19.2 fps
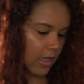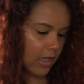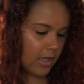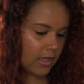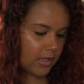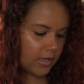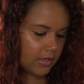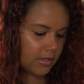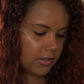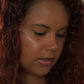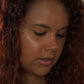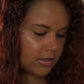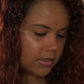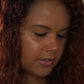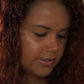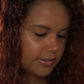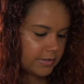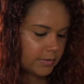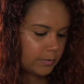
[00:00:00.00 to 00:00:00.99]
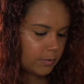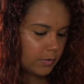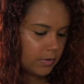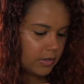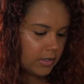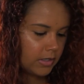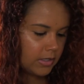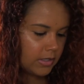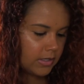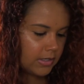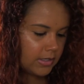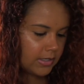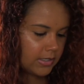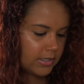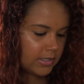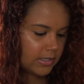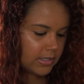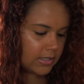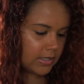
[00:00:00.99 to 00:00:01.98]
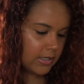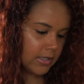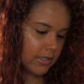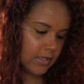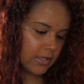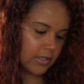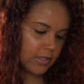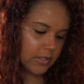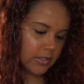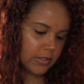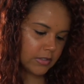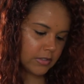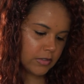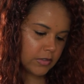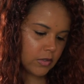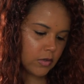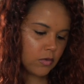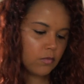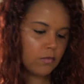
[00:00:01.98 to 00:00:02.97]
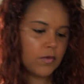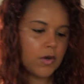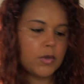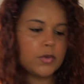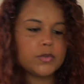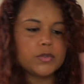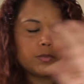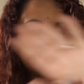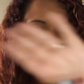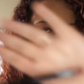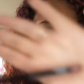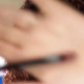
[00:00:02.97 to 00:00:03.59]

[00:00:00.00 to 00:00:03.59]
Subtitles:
And this one is Rosewood.